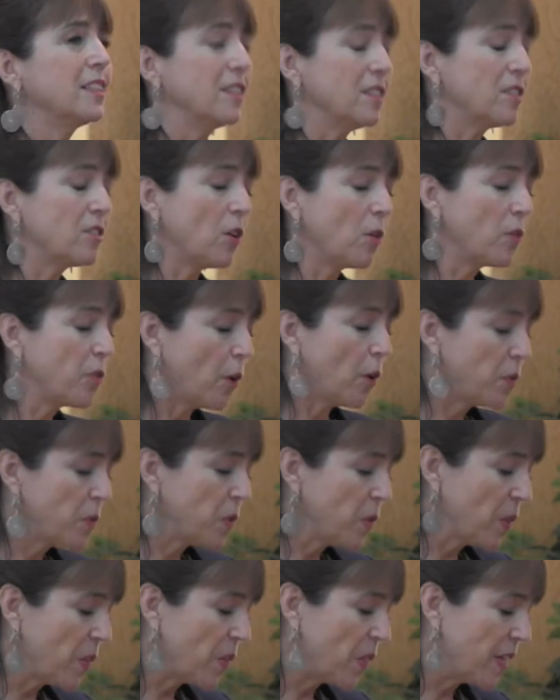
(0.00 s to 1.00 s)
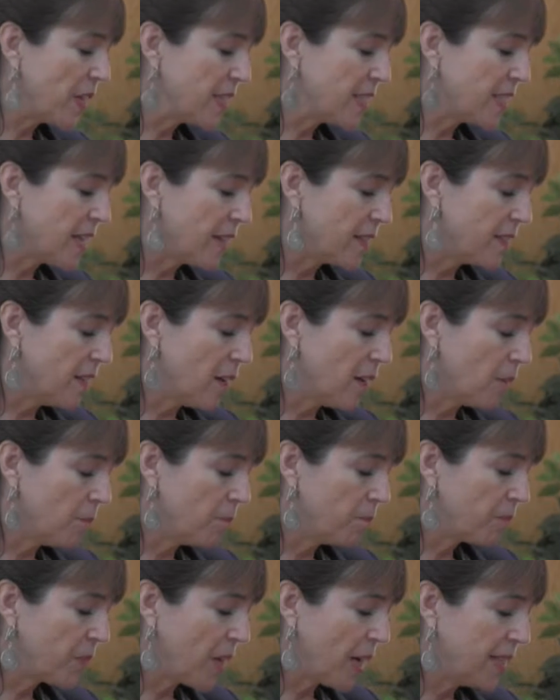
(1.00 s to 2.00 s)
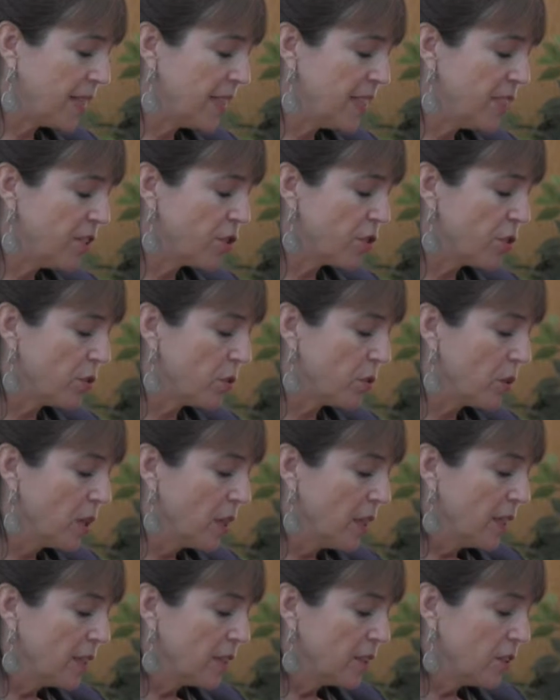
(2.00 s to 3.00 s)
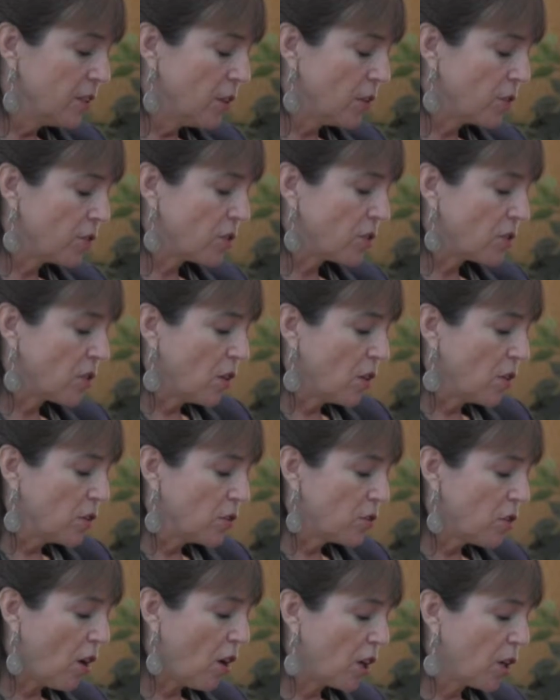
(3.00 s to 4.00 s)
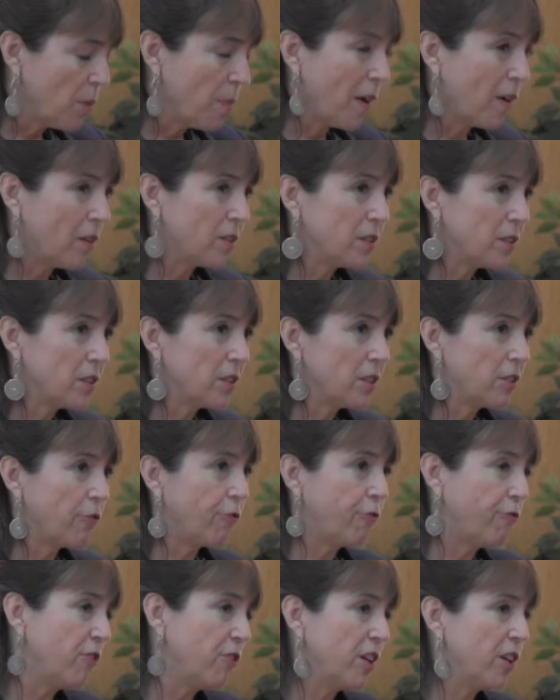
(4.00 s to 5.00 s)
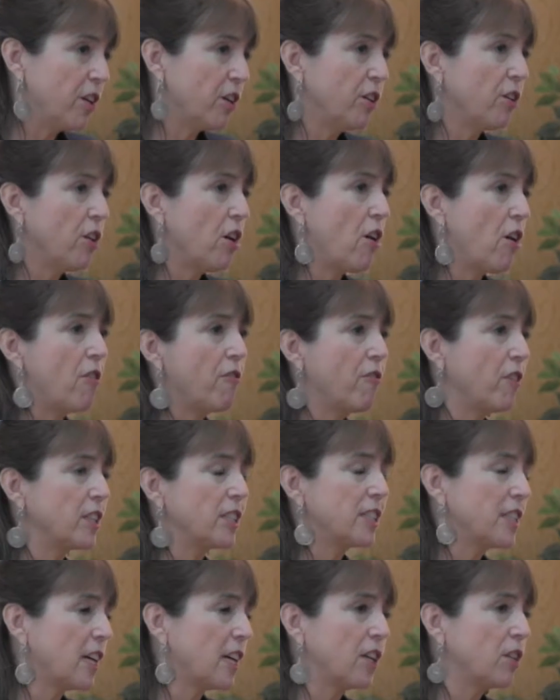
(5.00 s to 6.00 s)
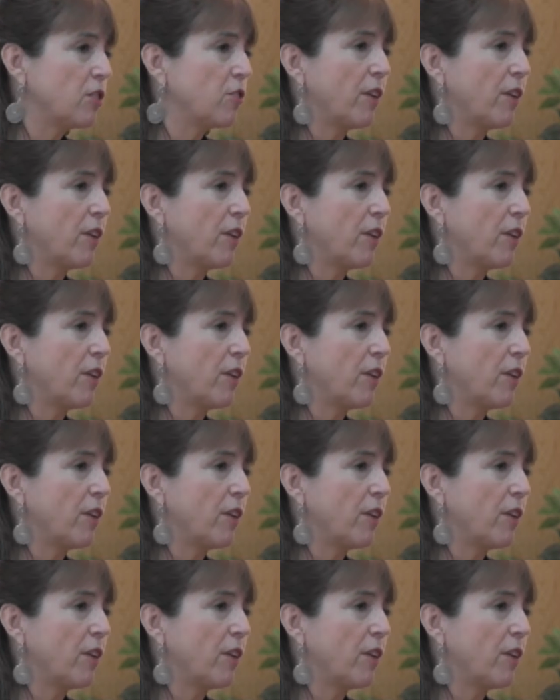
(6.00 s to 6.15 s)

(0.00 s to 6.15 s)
so those are the things that um, i need to you know just talk about the fear of a second